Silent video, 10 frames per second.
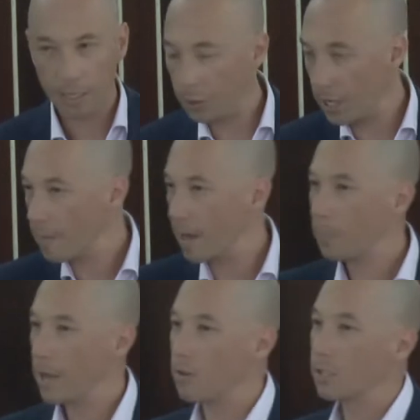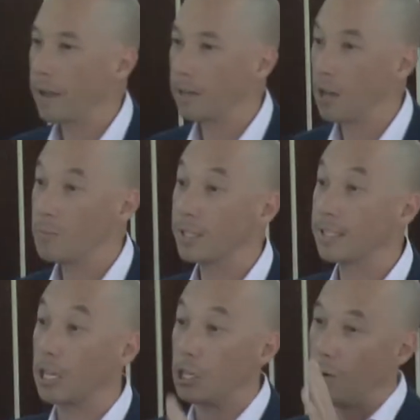You think about it, parents, make no
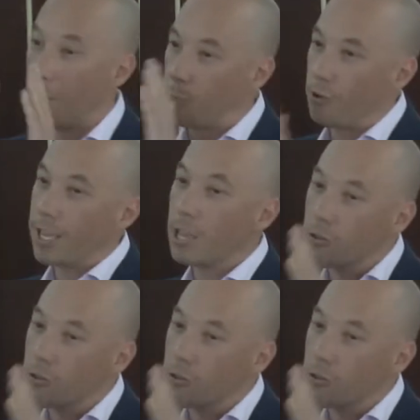mistake, you are bringing